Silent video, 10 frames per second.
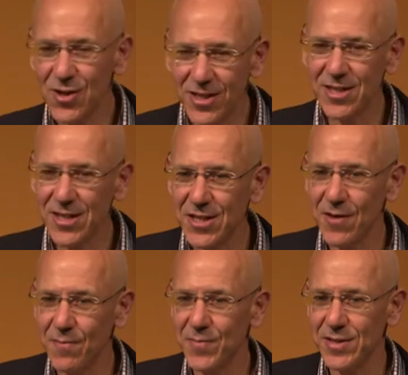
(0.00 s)

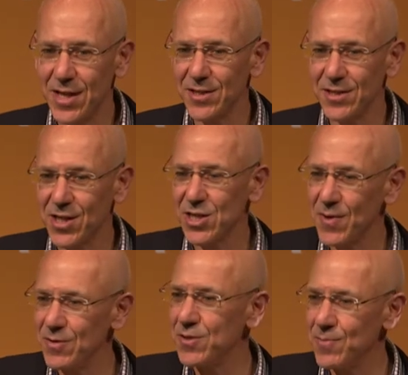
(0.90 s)
97% said I
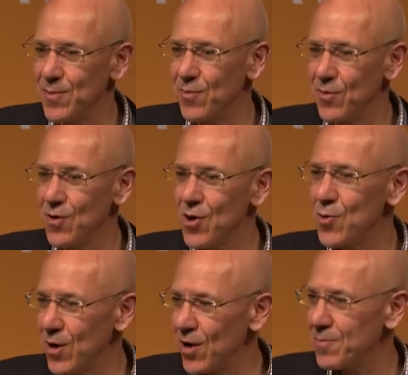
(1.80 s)
spoke to people who
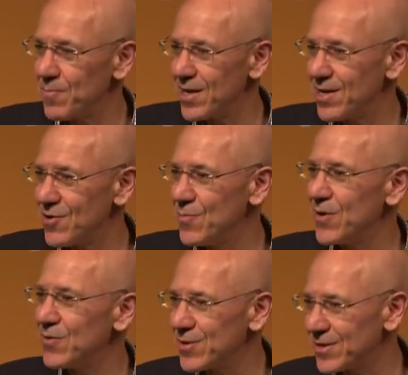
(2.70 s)
were like me, who've been
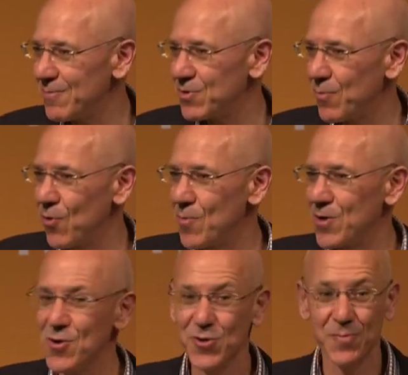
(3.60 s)
on the same
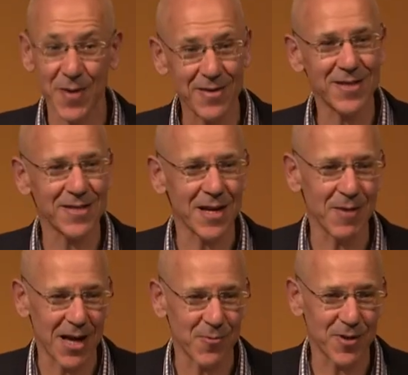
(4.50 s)
deployment, who speak the same
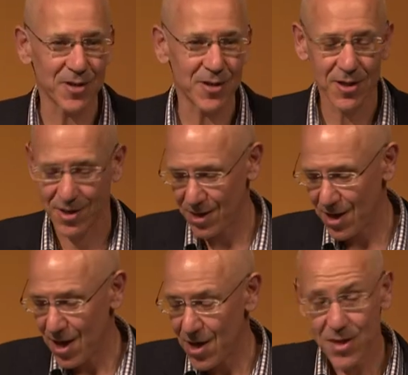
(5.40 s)
language.
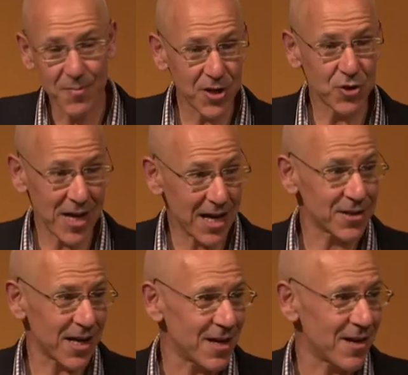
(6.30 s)
The military has
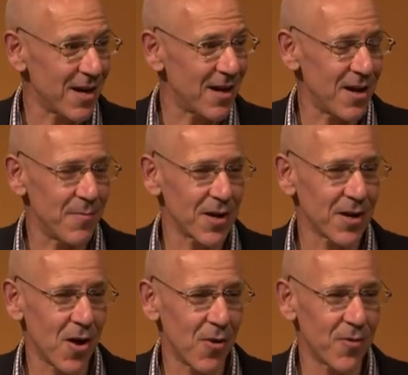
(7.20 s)
a, uh, a mental
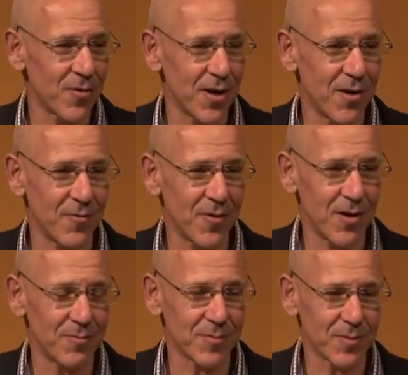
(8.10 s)
health uh,
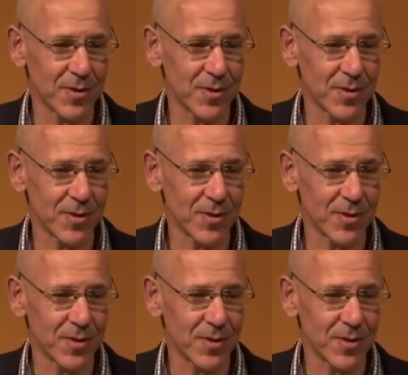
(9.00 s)
um,